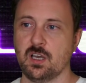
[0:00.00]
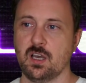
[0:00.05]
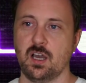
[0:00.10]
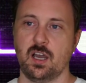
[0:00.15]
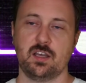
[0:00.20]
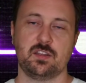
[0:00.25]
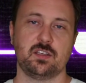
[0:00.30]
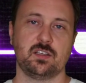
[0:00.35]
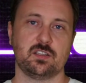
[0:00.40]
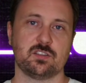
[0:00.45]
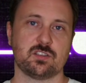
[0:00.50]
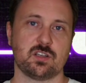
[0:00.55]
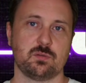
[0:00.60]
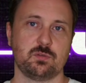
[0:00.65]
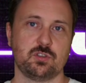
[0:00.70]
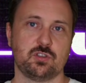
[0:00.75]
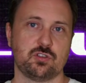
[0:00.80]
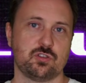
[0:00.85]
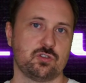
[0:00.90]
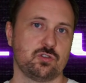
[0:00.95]
I think that's going to be
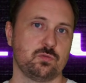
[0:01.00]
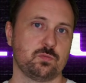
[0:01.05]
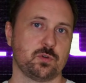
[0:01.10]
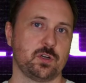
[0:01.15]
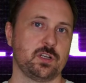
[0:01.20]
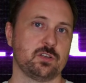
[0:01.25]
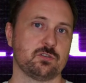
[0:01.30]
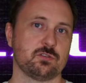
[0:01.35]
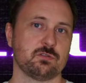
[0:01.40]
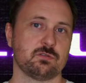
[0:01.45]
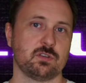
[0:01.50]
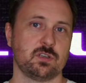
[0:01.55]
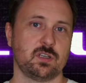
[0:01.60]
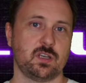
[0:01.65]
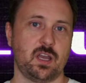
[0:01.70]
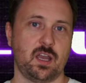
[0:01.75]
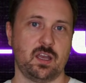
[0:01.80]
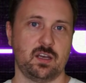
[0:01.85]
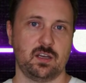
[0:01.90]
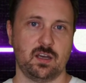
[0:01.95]
super interesting,
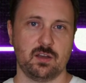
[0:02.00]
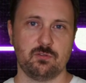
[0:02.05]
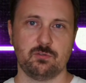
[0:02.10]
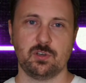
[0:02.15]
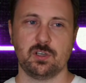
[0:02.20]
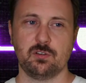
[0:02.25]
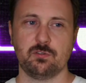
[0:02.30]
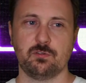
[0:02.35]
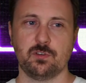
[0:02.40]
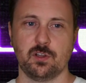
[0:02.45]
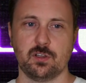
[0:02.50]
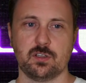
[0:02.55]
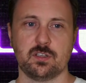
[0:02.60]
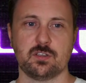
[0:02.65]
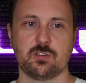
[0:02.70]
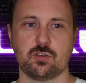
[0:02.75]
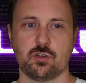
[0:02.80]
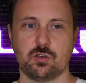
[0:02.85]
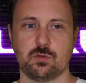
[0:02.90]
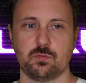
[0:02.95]
and I really feel that it
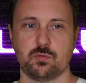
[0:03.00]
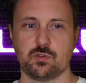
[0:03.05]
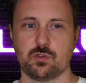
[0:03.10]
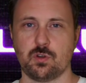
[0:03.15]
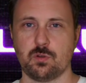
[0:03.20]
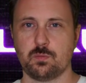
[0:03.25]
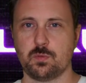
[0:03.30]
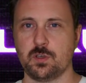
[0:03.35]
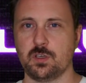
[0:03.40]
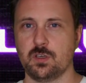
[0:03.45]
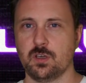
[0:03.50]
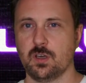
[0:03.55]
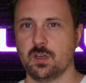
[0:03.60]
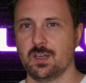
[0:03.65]
could sort of be,